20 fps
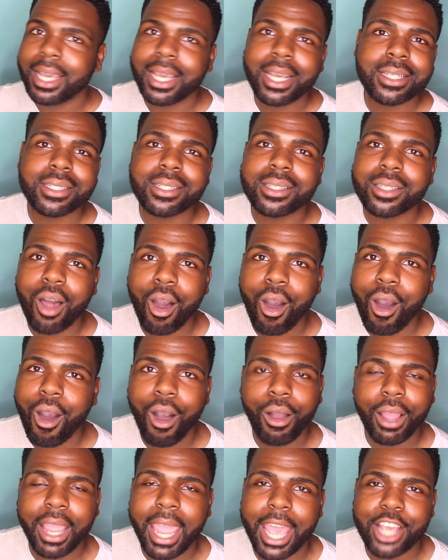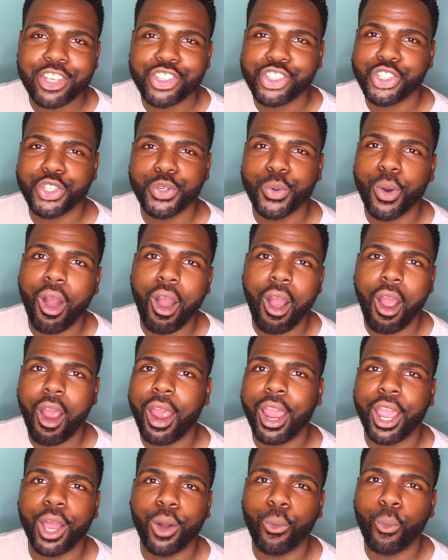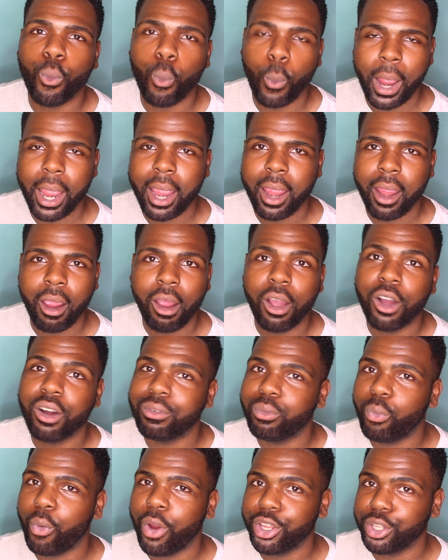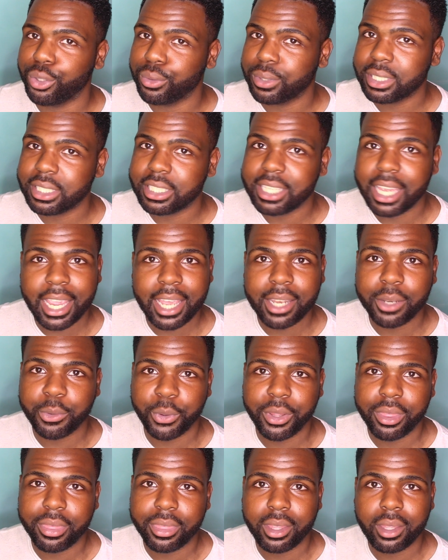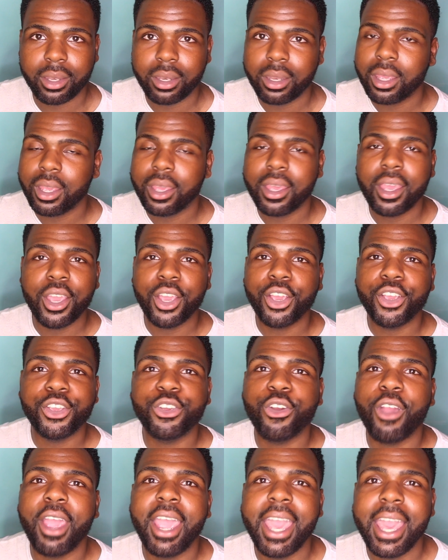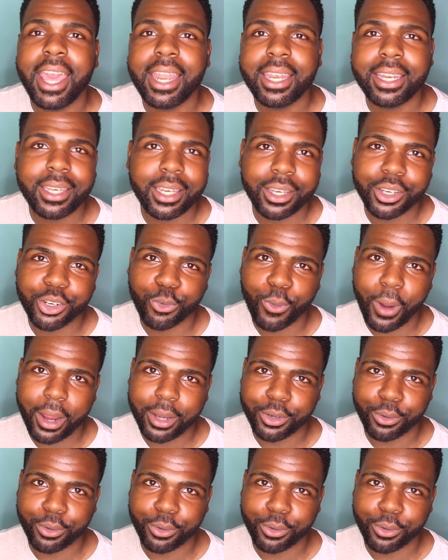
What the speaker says: as long as you are aware of where you stand with it, you're headed in the right